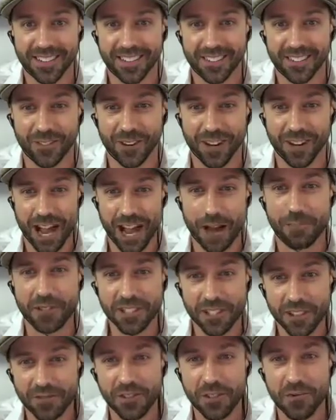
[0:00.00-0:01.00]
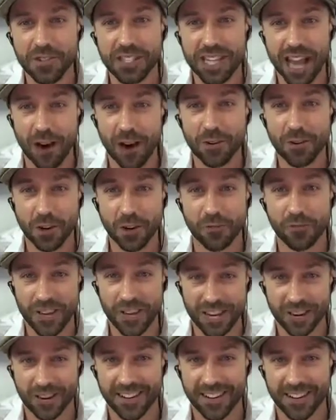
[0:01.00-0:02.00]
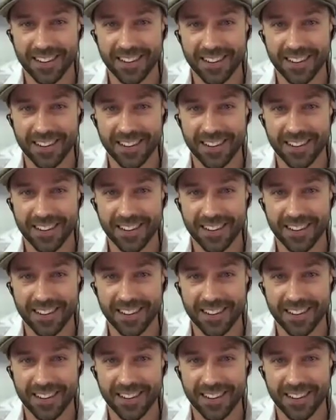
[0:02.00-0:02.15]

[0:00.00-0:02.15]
What happens if you doubt your fear?